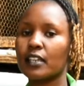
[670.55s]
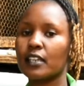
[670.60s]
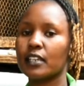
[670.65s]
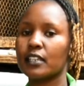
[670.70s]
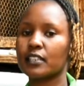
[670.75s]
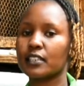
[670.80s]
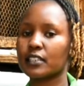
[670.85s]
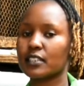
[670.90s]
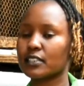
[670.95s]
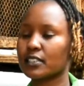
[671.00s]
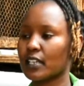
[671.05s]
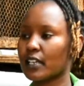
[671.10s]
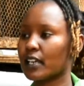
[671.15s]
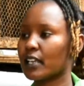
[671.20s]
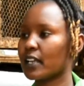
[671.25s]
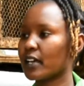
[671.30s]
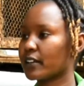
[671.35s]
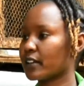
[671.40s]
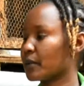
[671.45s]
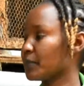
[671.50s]
in
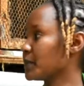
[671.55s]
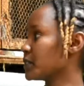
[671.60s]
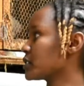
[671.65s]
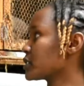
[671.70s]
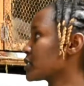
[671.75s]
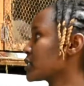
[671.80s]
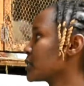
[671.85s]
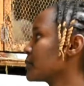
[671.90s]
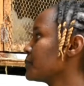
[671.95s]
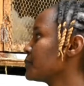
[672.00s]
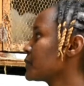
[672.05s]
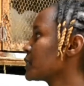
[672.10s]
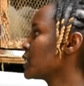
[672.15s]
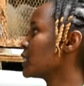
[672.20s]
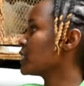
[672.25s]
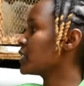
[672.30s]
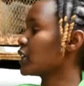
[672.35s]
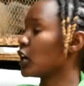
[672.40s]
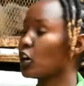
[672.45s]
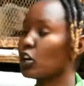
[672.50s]
Angora Rabbitry.
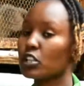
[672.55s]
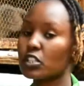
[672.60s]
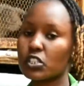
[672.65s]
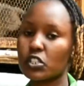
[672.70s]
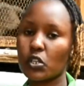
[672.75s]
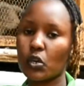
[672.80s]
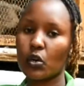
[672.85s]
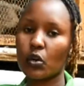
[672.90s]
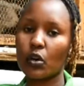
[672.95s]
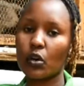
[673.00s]
They also